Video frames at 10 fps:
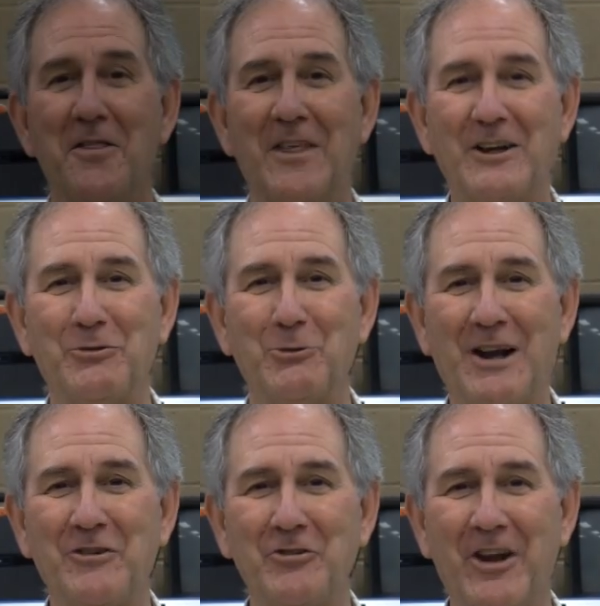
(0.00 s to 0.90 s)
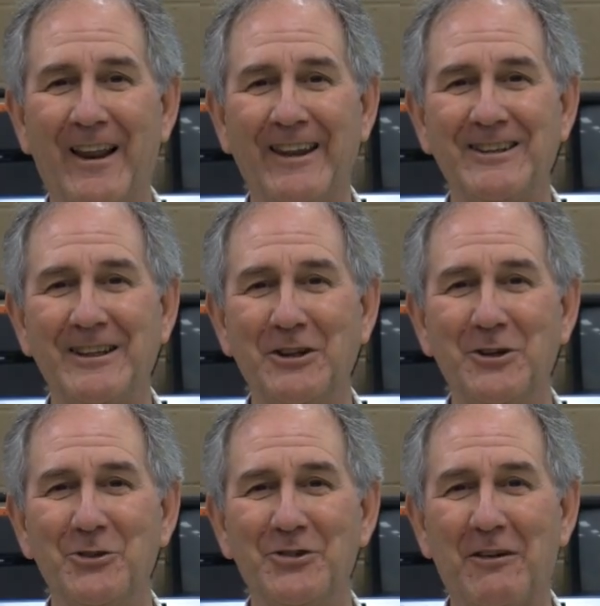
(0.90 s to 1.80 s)
Thanks for watching Channel 18
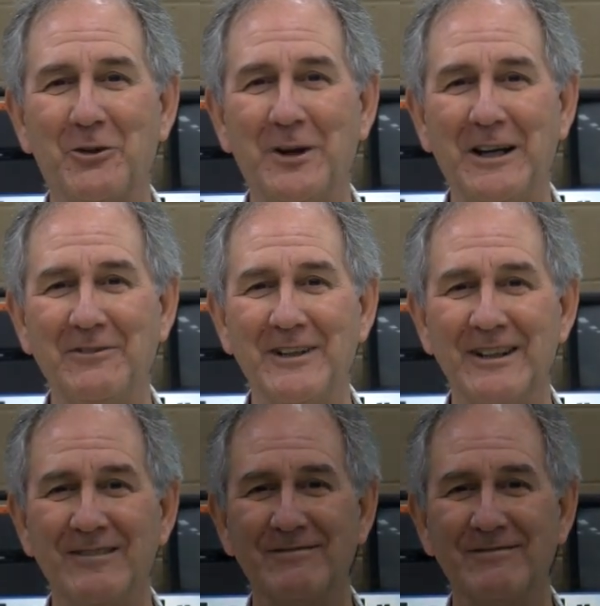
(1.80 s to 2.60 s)
News. Have a great evening.